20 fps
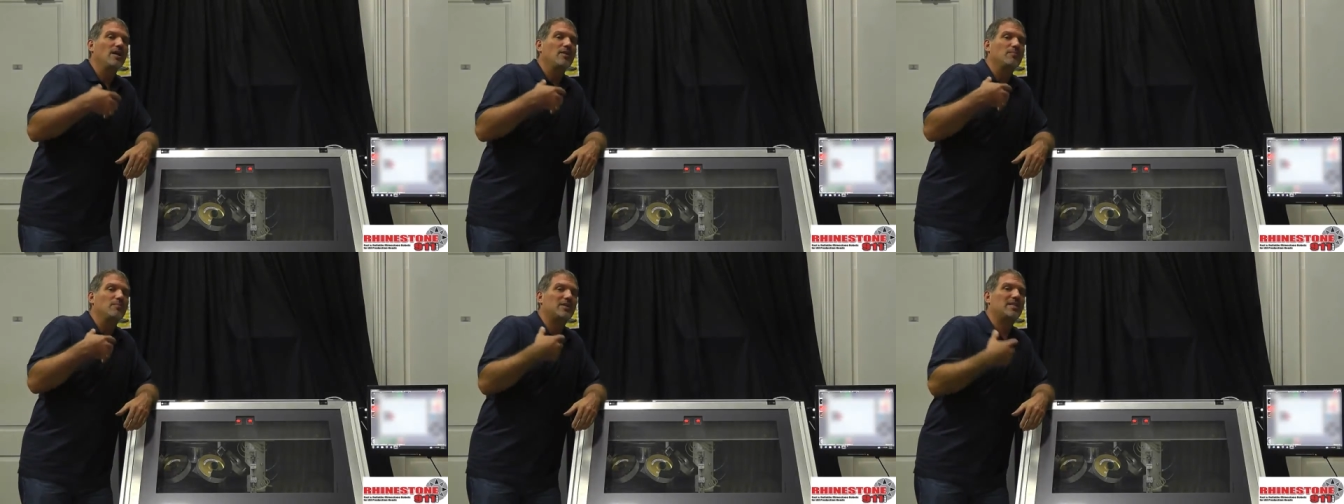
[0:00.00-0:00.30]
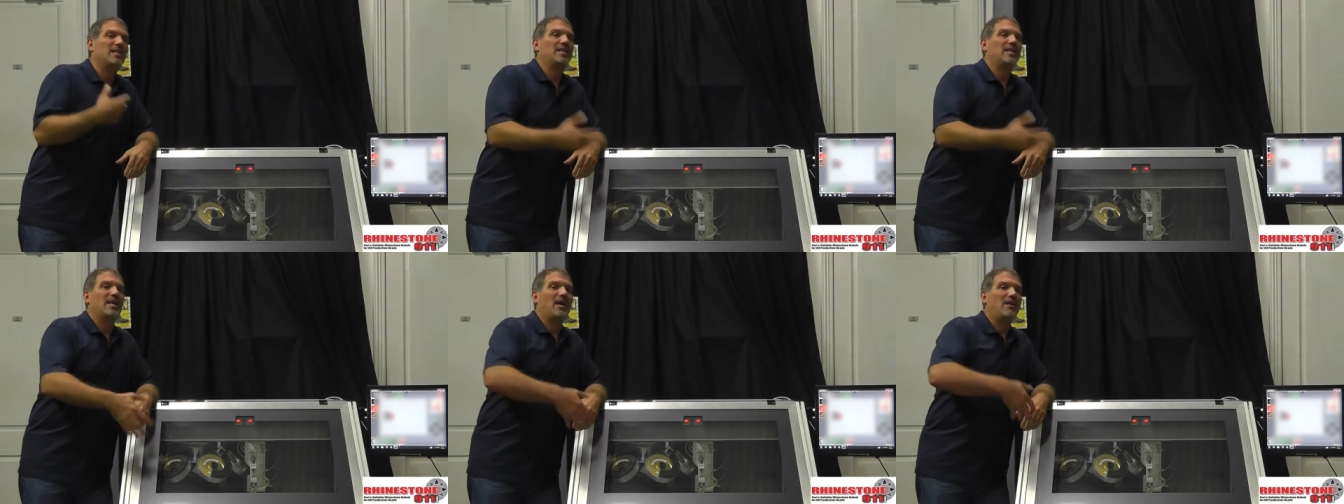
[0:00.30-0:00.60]
but
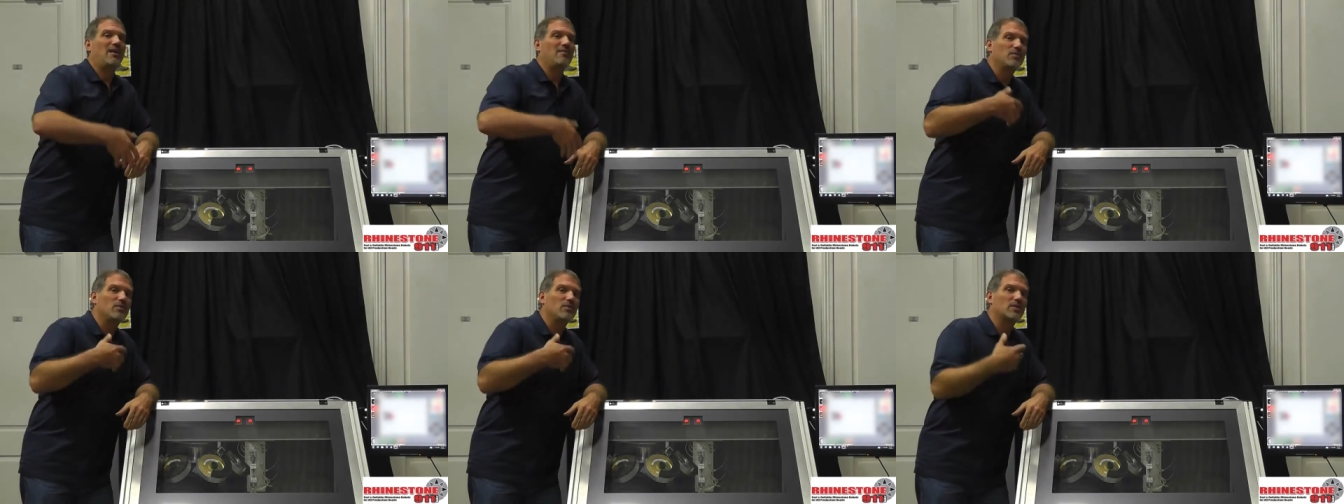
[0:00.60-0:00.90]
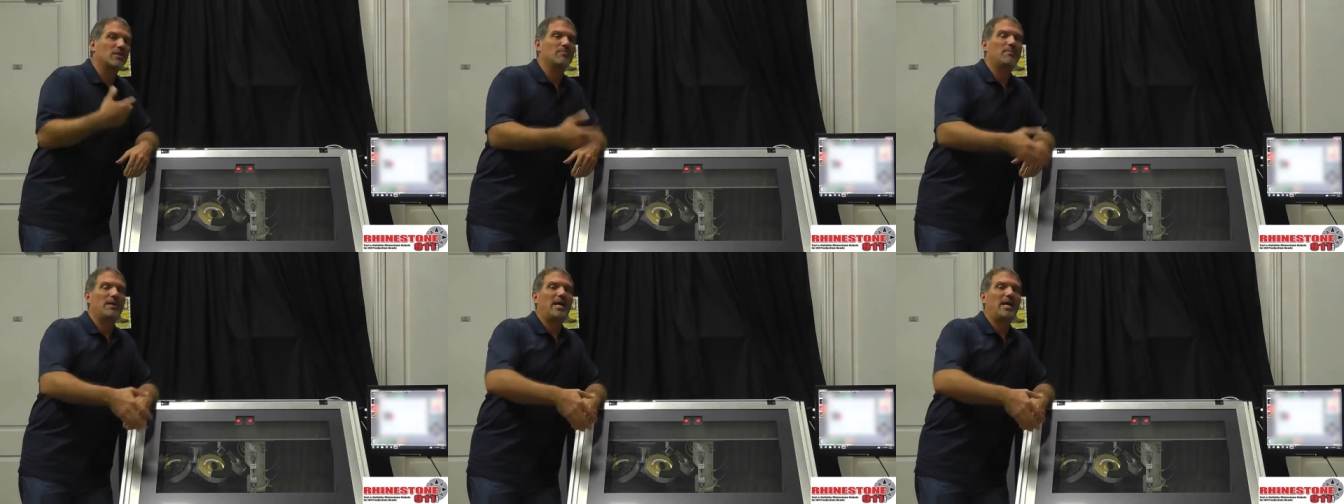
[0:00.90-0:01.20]
then have you
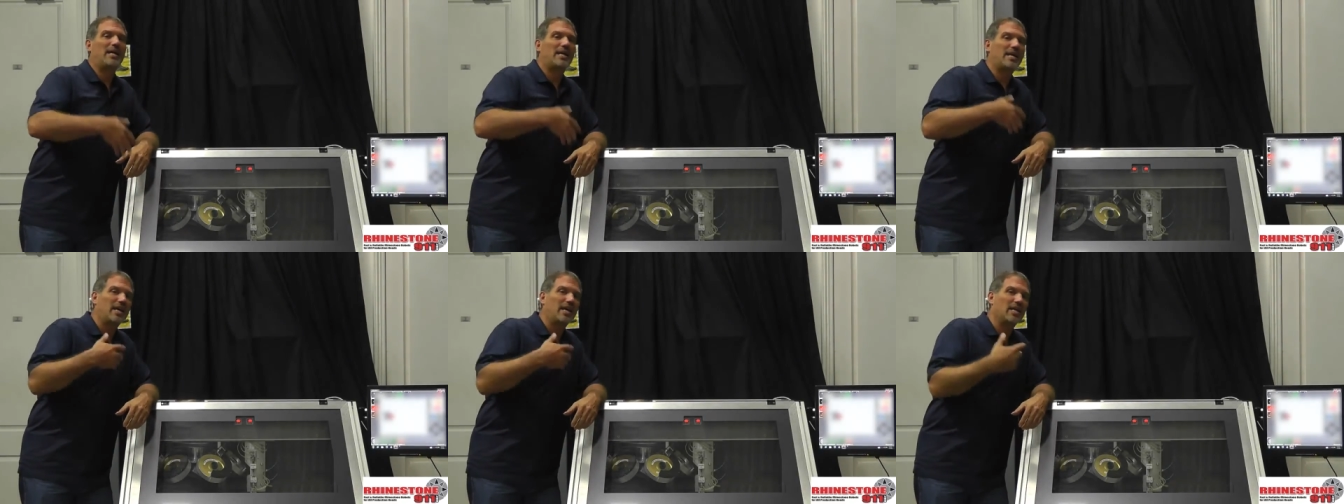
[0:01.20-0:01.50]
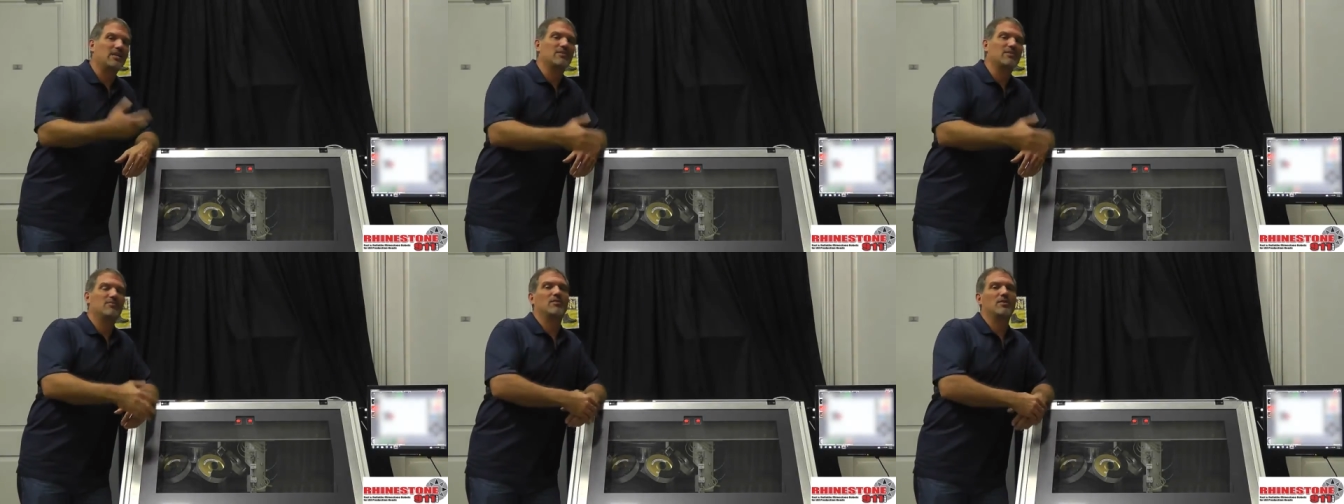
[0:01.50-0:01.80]
on the back
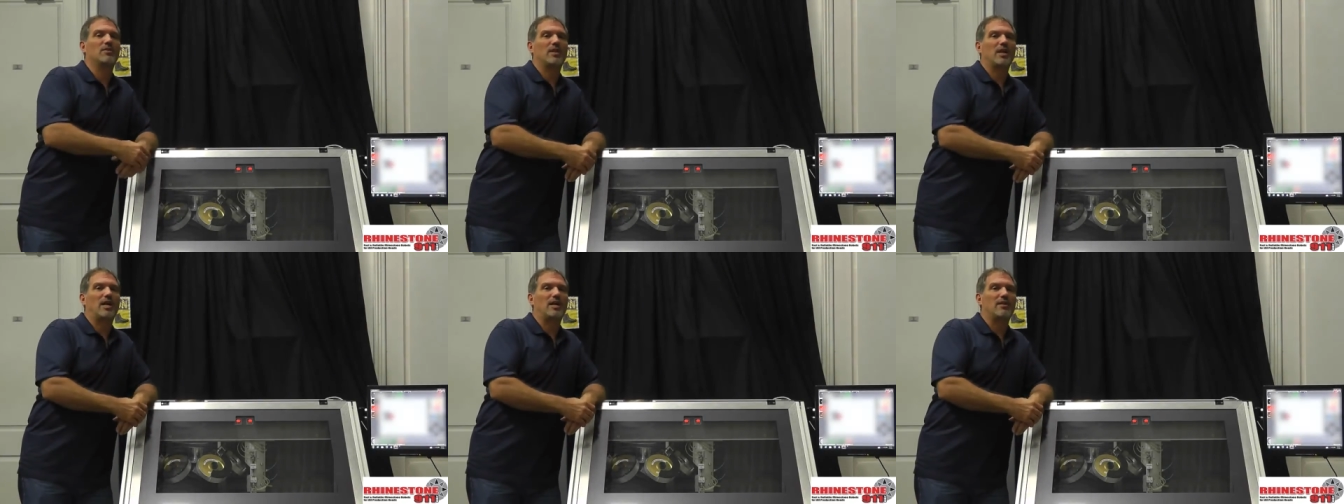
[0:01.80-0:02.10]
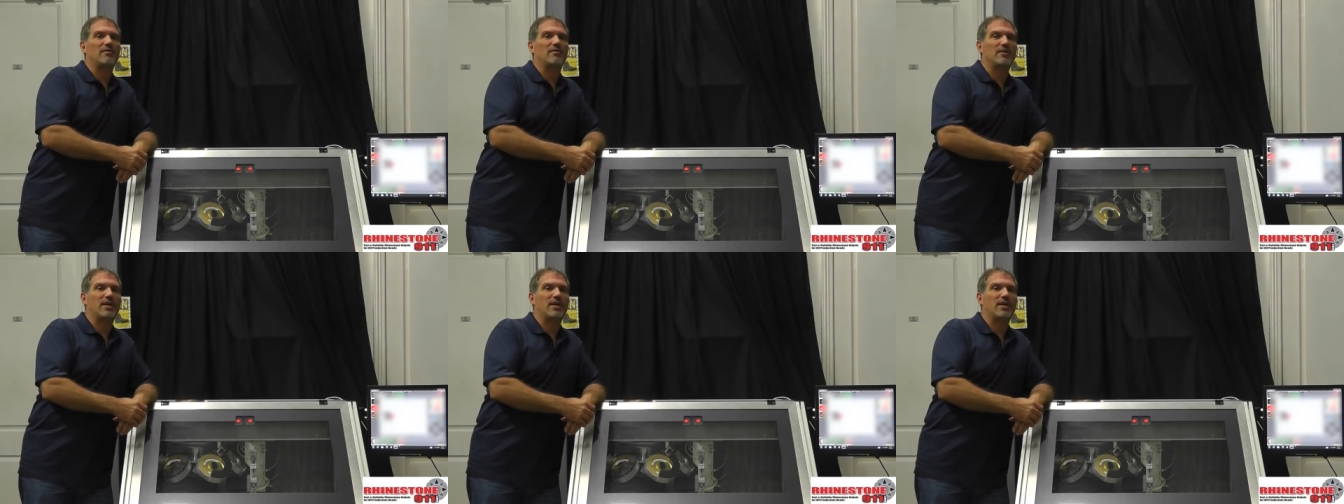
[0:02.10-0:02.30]
end for life.